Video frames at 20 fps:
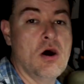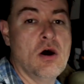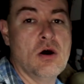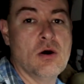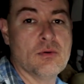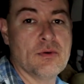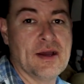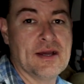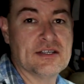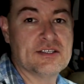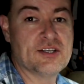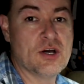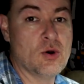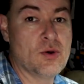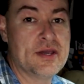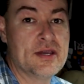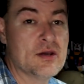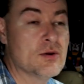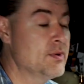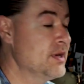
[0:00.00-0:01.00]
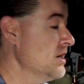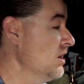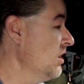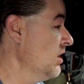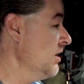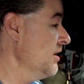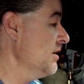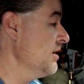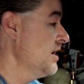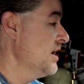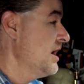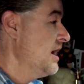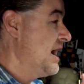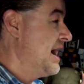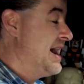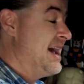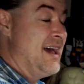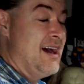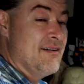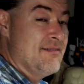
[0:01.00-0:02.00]
Alright, so here we are.
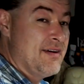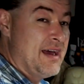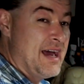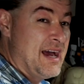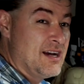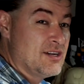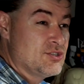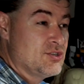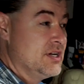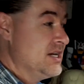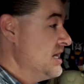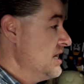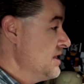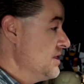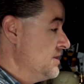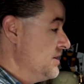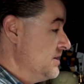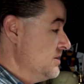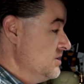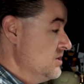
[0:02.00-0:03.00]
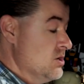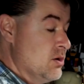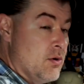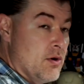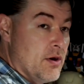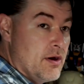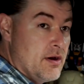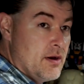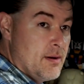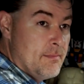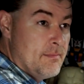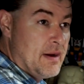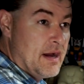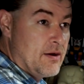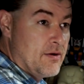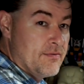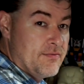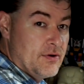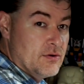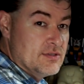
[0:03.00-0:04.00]
I have actually the Neewer
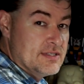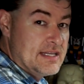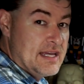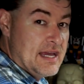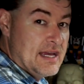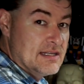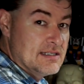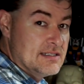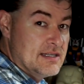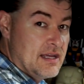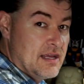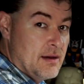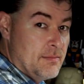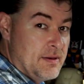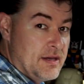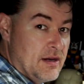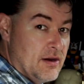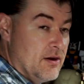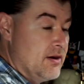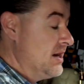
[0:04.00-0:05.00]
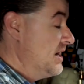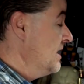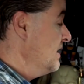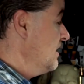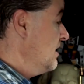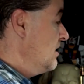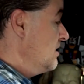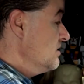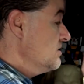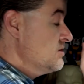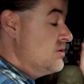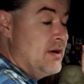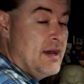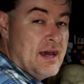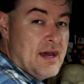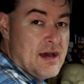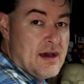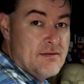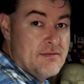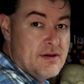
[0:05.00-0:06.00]
microphone stand set up here, and I also
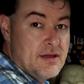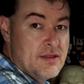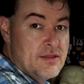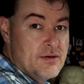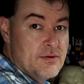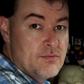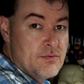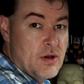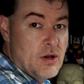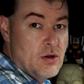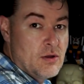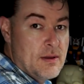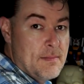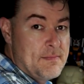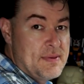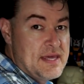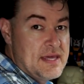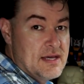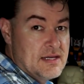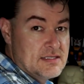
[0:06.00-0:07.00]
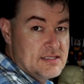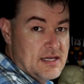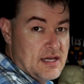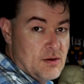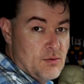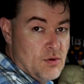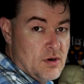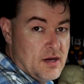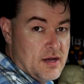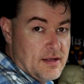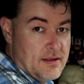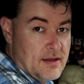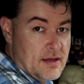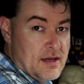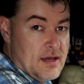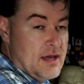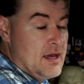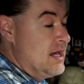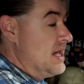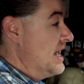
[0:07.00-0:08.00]
have the RØDE PSA1.
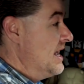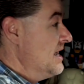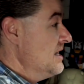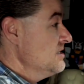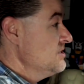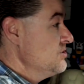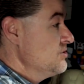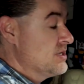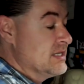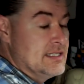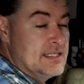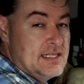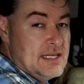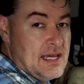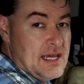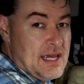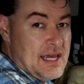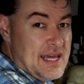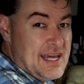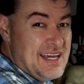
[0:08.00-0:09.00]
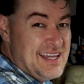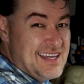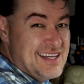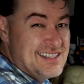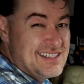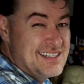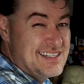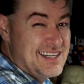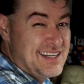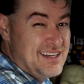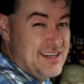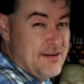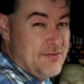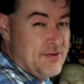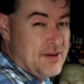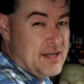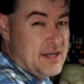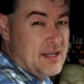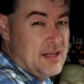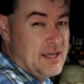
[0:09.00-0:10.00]
As you can see, it is
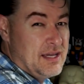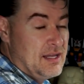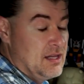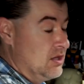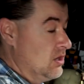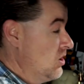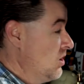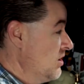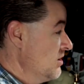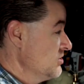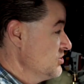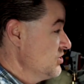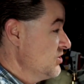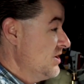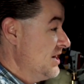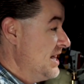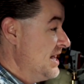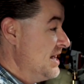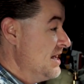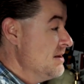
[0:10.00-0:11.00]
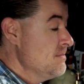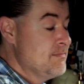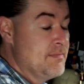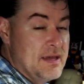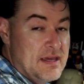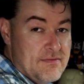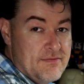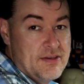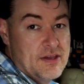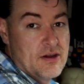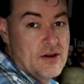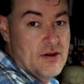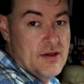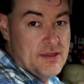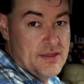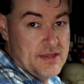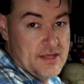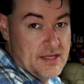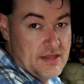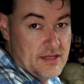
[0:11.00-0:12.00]
significantly larger and beefier
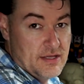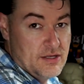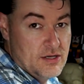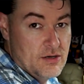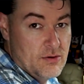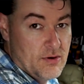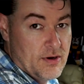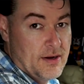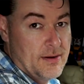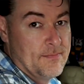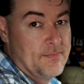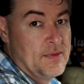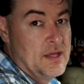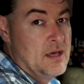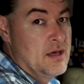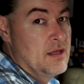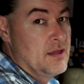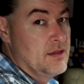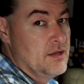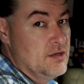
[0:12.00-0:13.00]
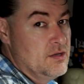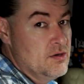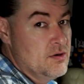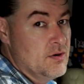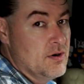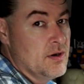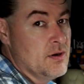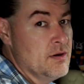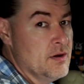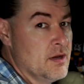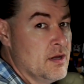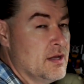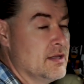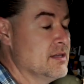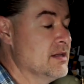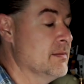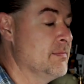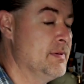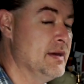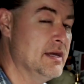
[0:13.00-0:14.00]
than the Neewer. The Neewer,
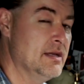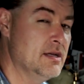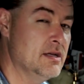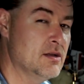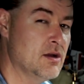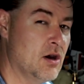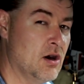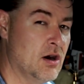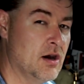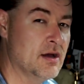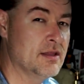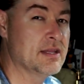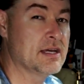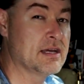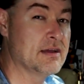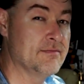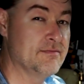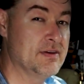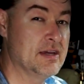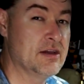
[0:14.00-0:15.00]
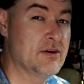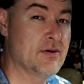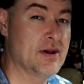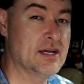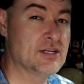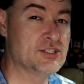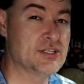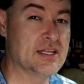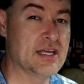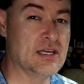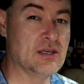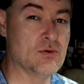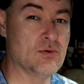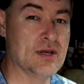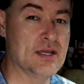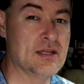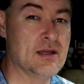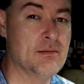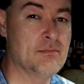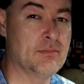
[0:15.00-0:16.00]
depending on the configuration that
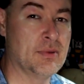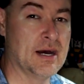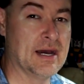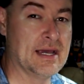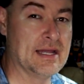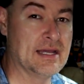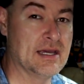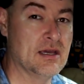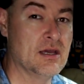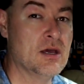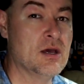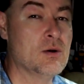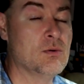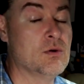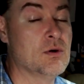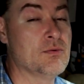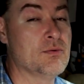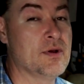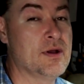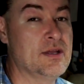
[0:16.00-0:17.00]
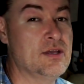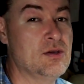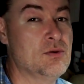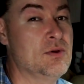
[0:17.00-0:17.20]
you end up buying it, will run